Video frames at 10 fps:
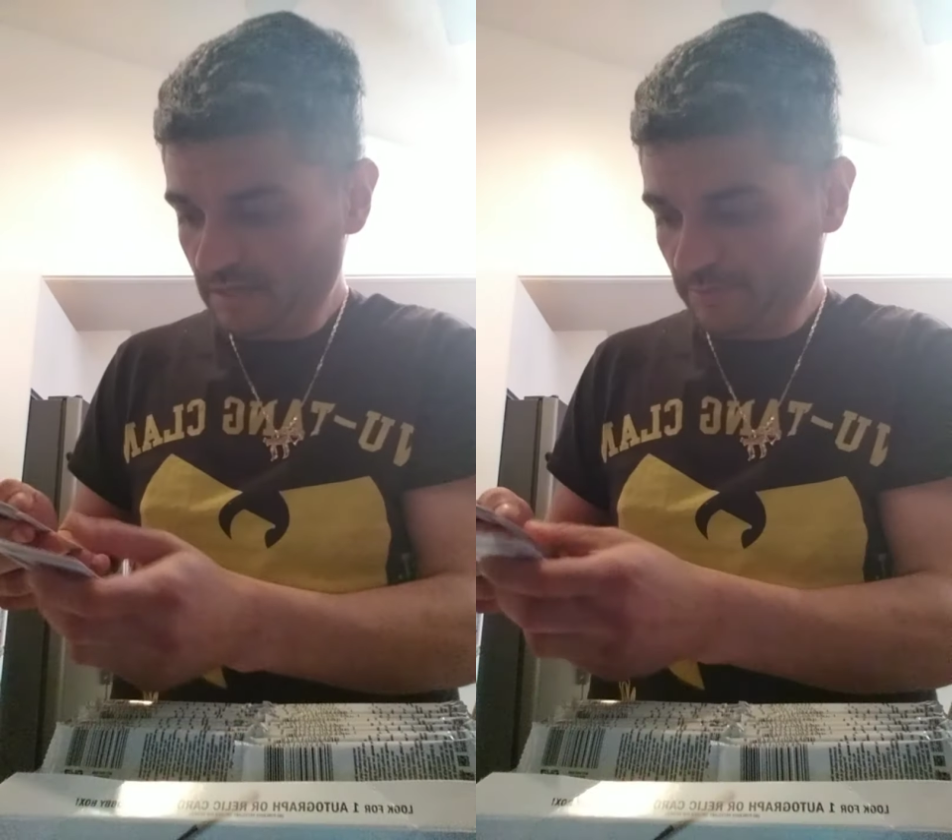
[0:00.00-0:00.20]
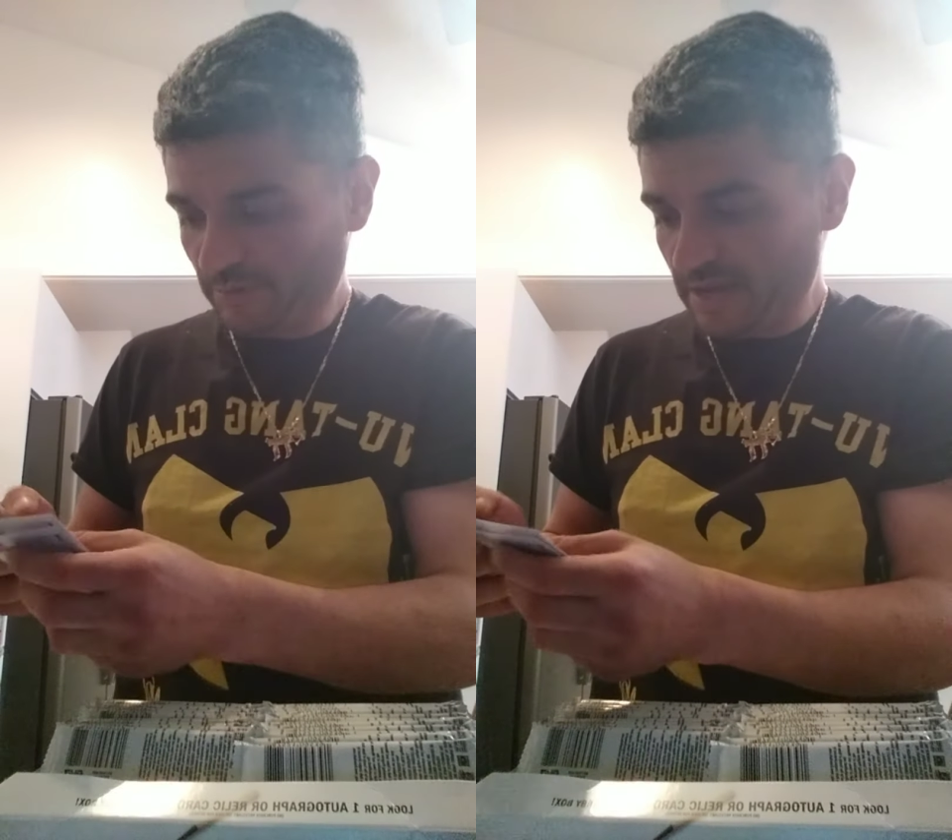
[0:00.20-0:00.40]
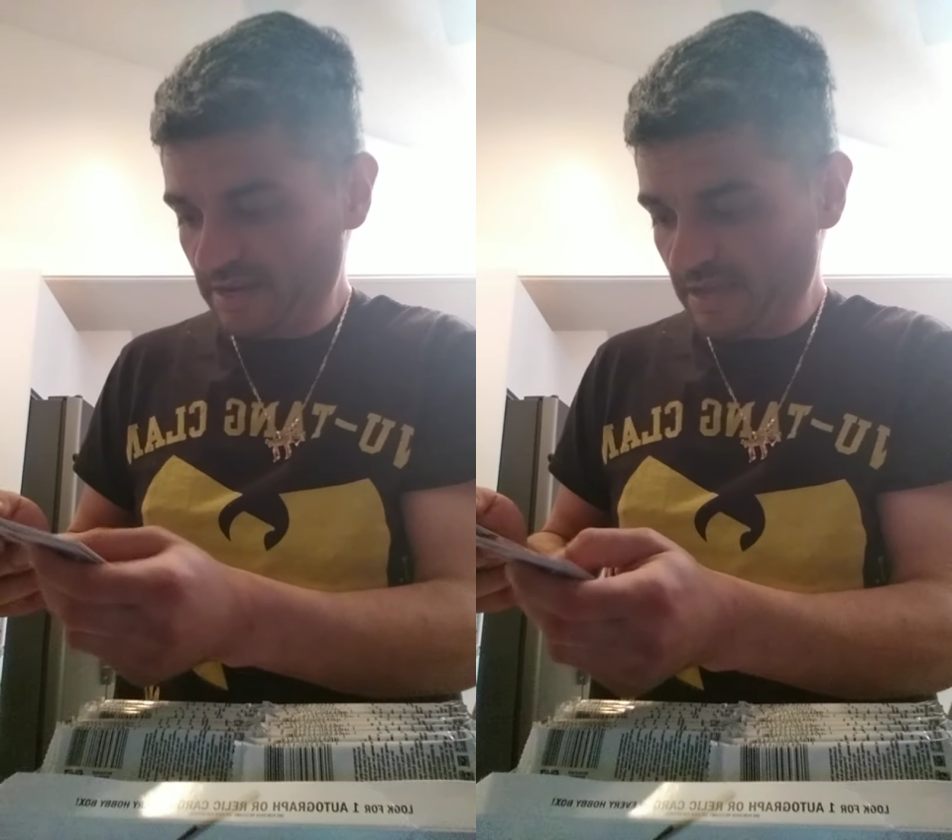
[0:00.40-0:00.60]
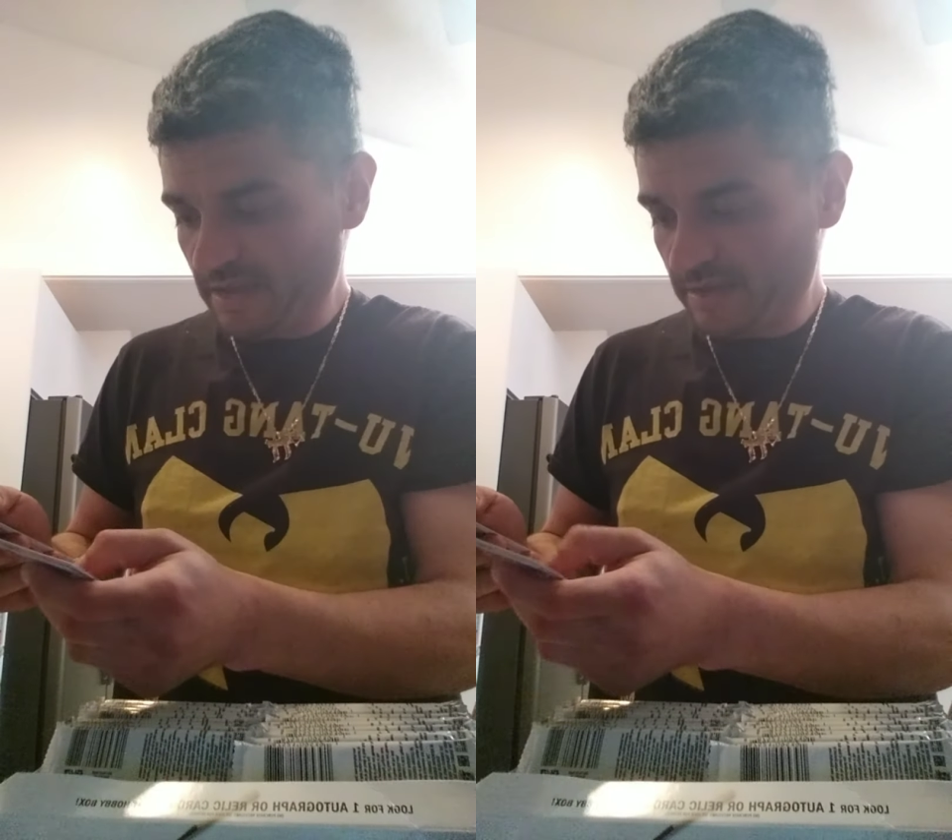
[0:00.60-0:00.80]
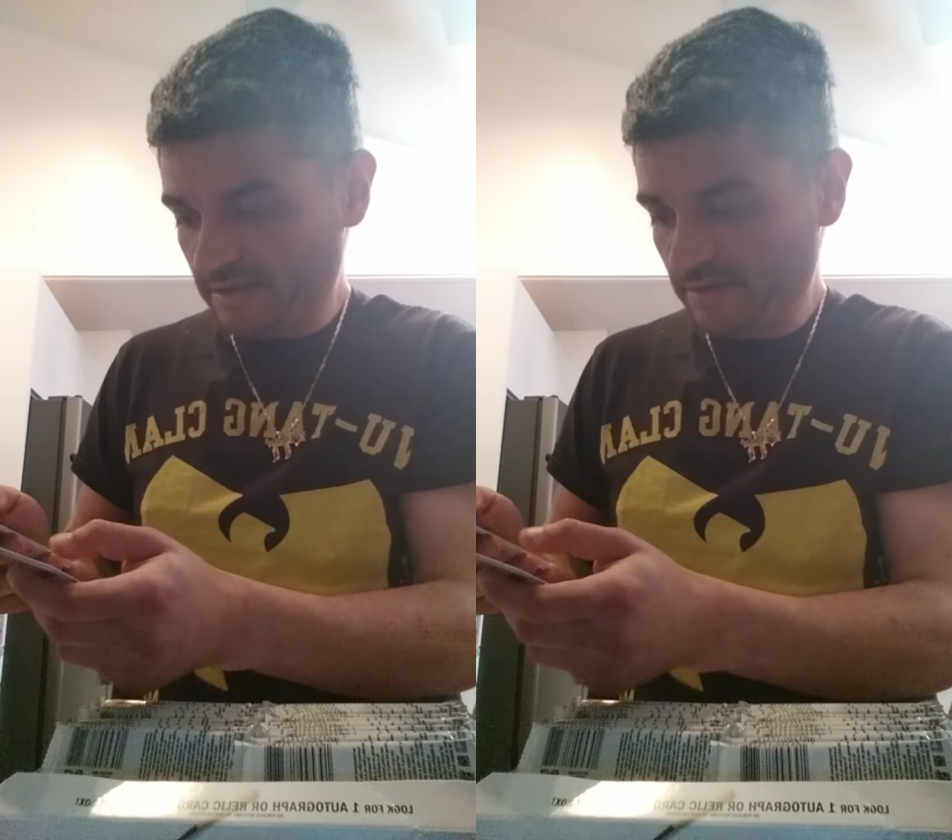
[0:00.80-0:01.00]
Brad
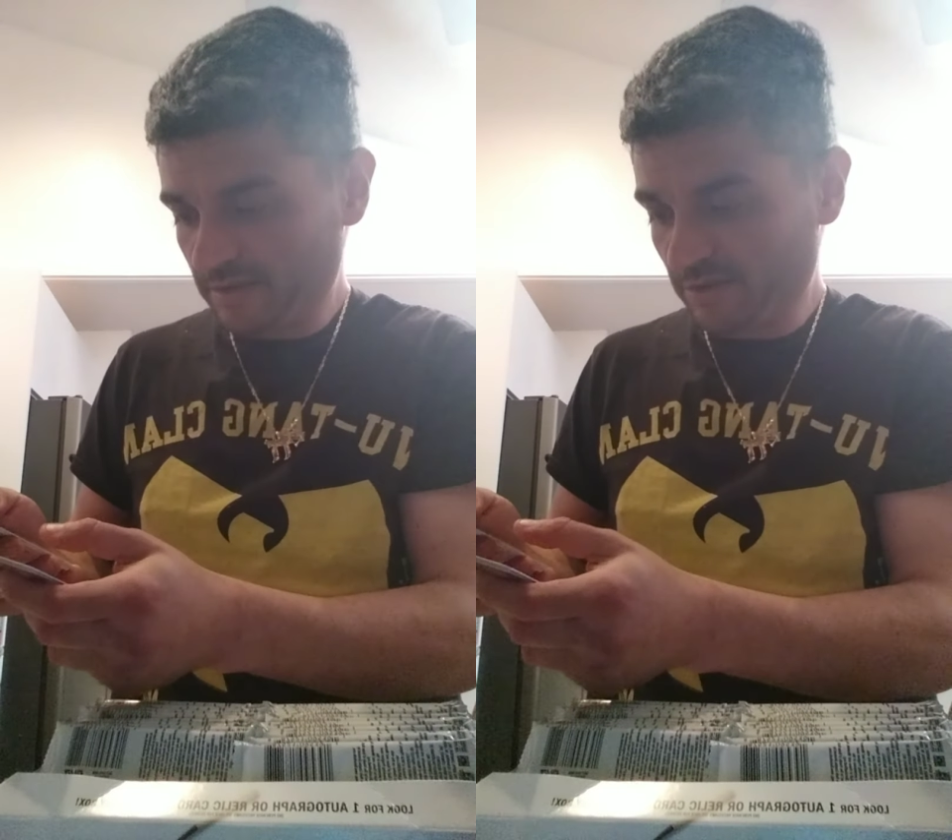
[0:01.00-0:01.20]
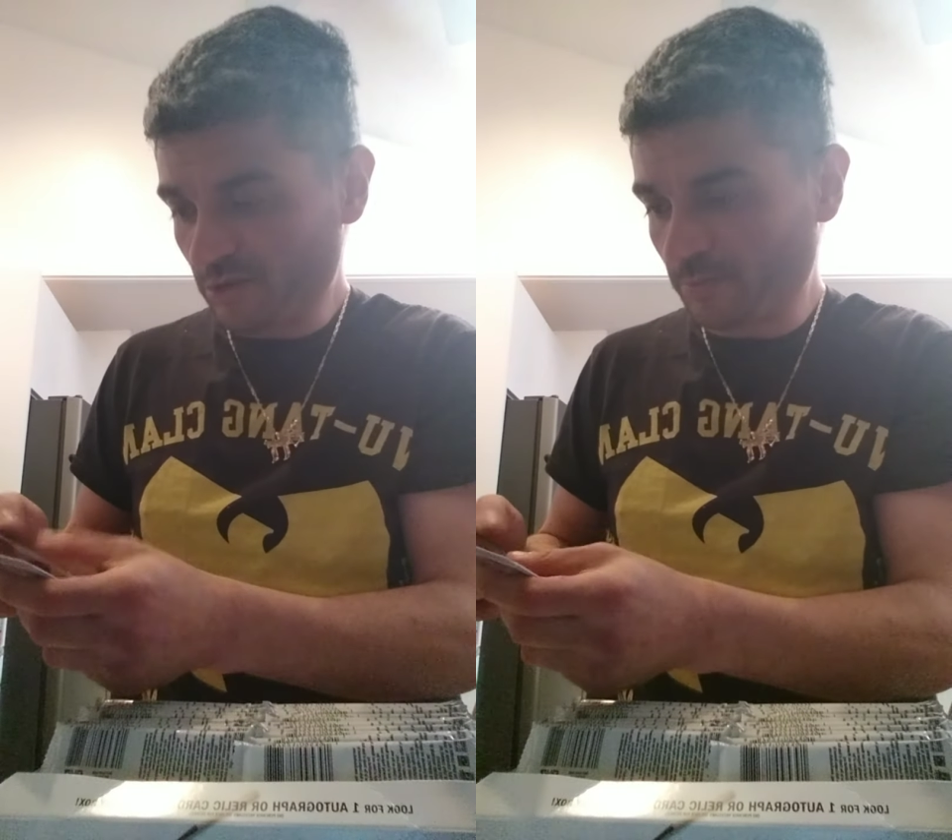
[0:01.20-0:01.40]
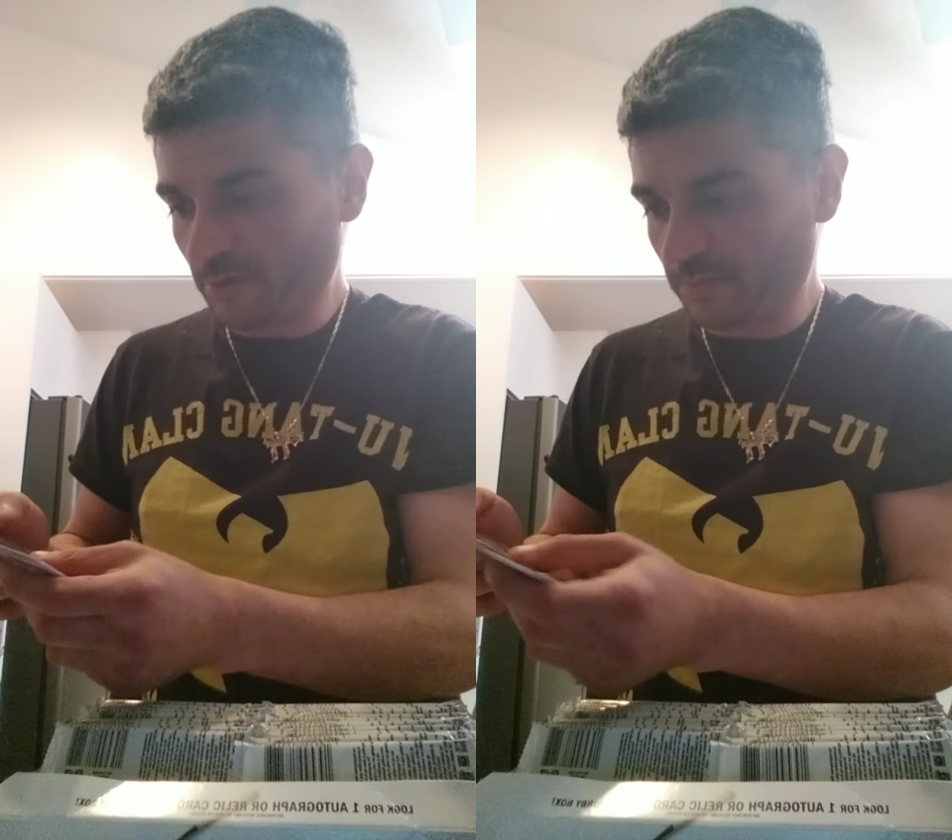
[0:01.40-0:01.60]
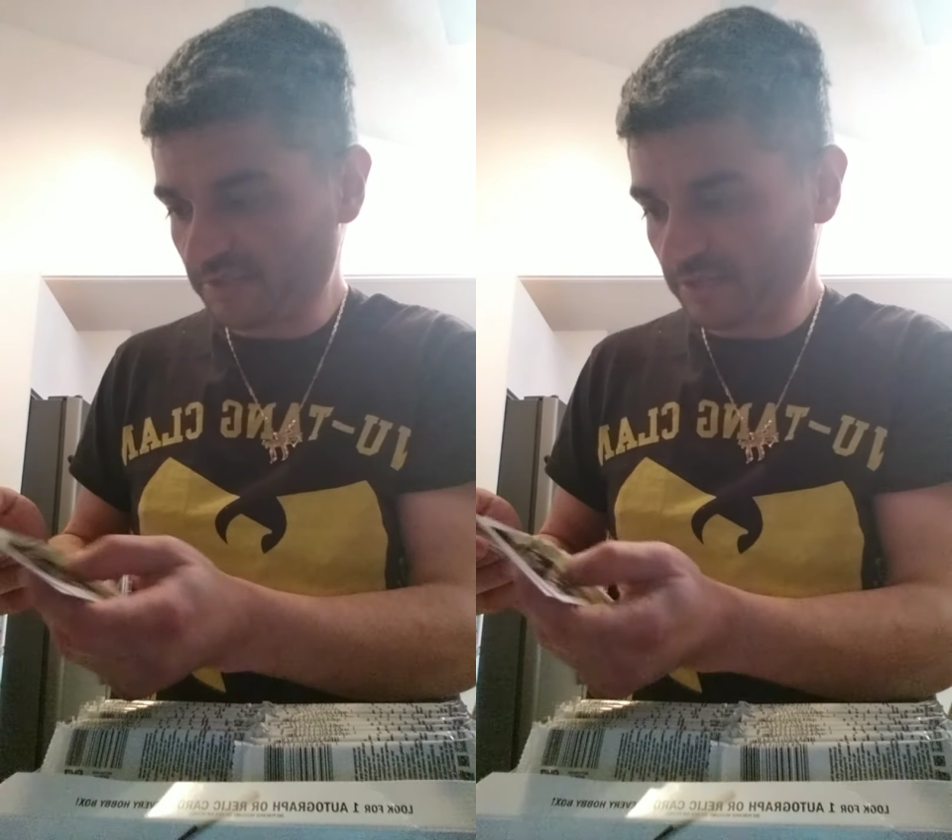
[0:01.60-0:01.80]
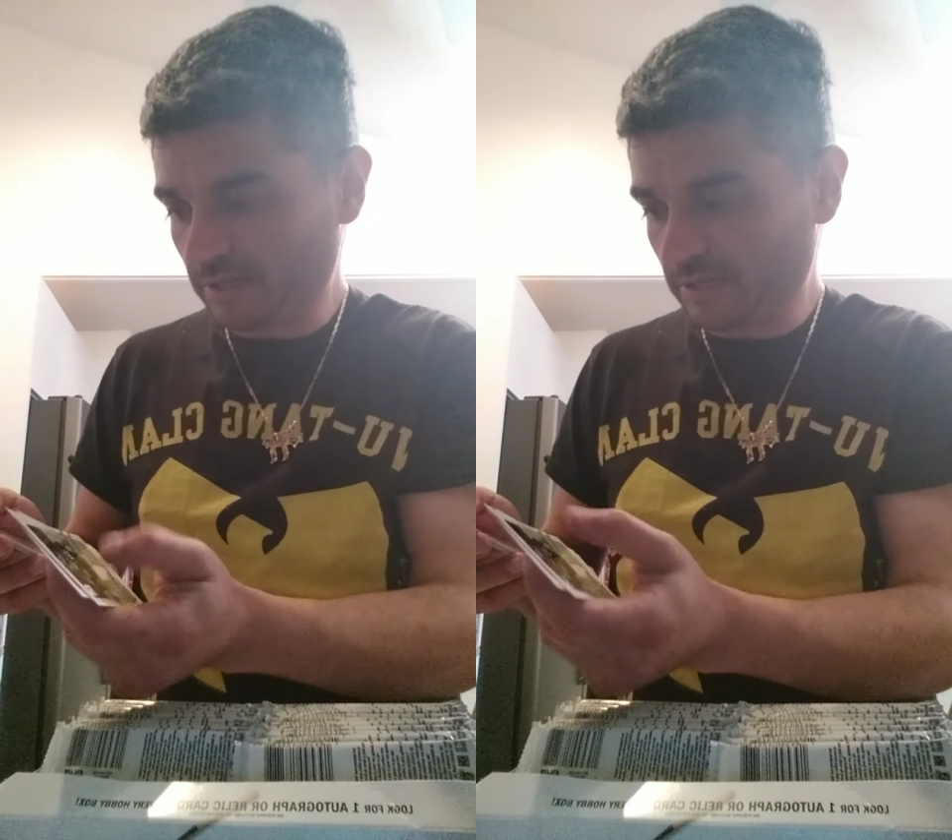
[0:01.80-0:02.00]
Hand, Nomar
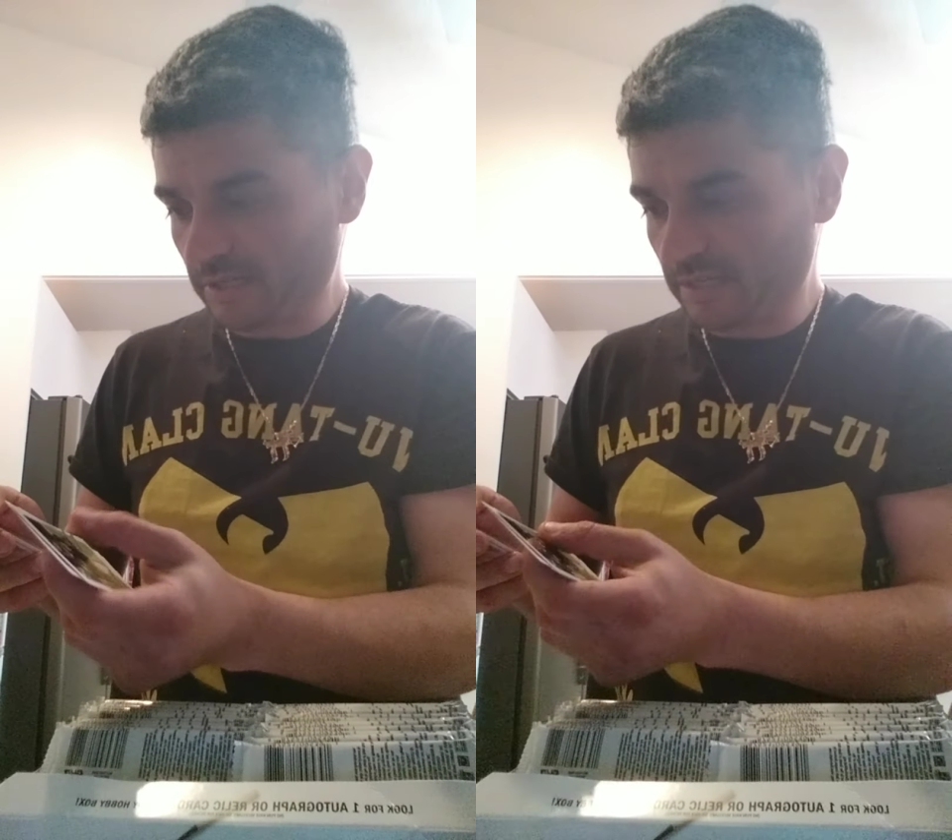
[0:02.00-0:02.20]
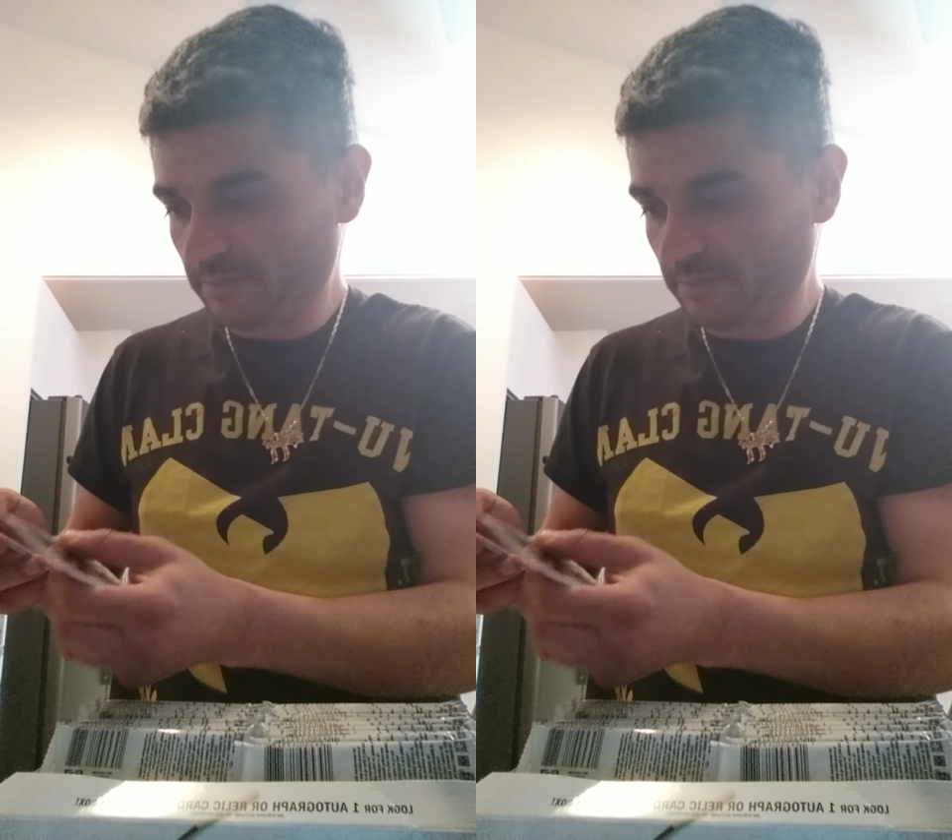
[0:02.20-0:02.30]
Mazara,